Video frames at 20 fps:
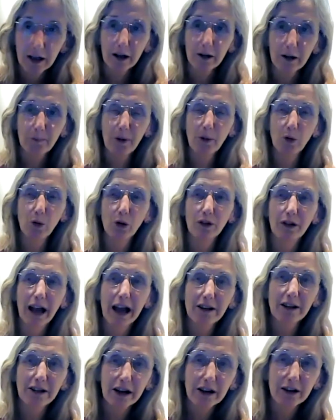people with
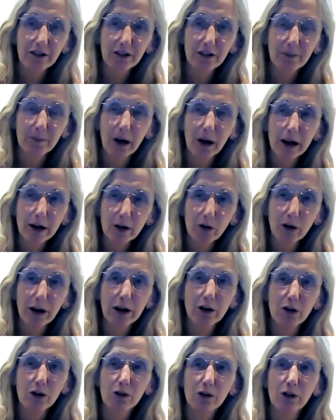headaches and migraine
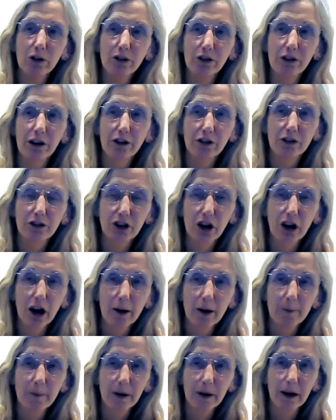who lose a lot of
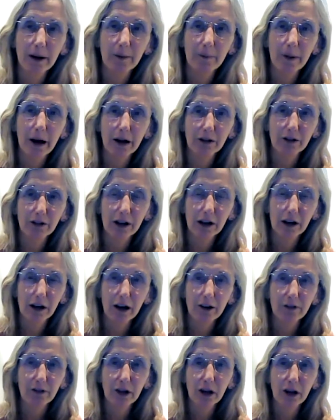time out of their
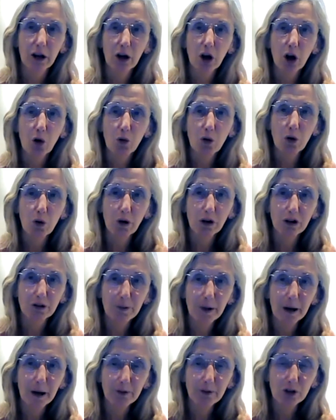lives. We want to
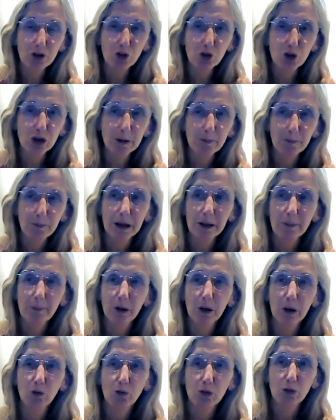be able to treat
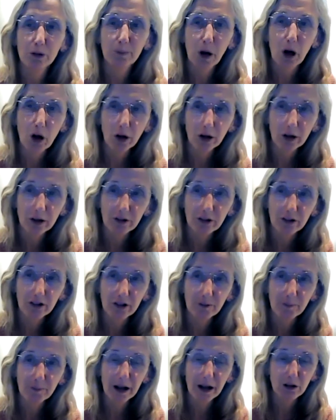people with Parkinson's
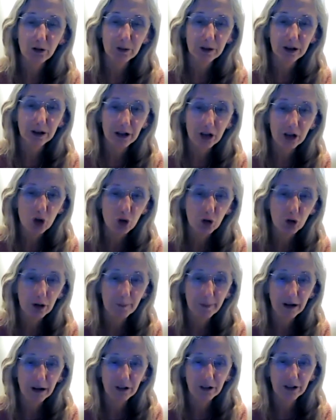better with the newer and
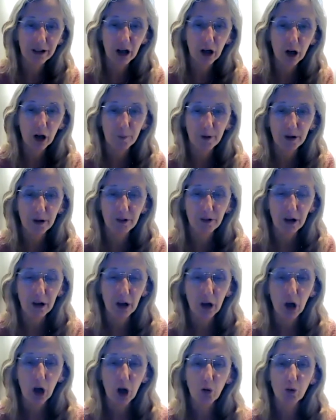better therapies.
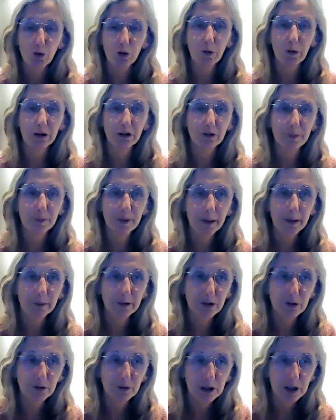We want to be able
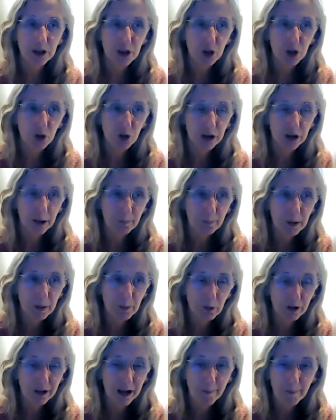to ensure that
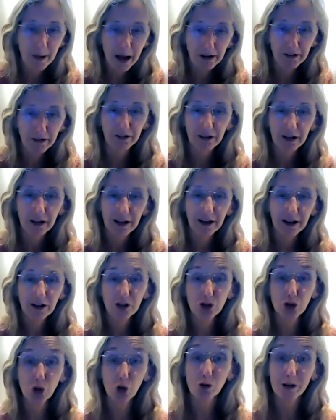people with MS
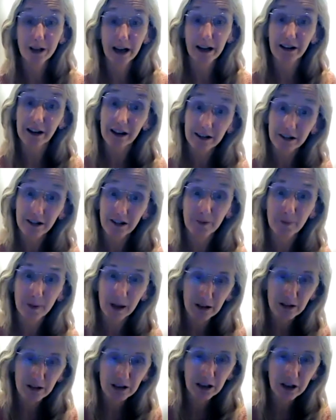don't get any
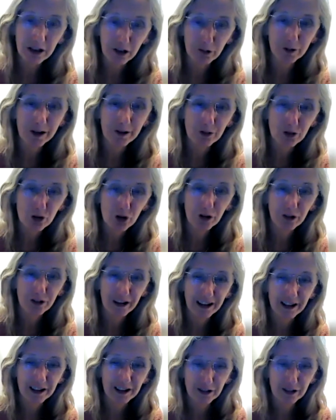disability, because we have drugs
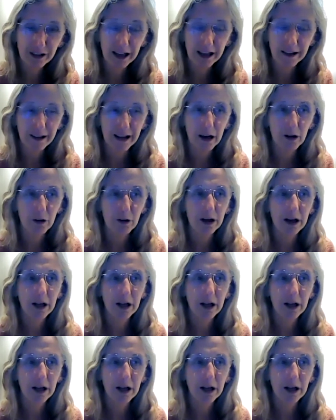that'll do that now.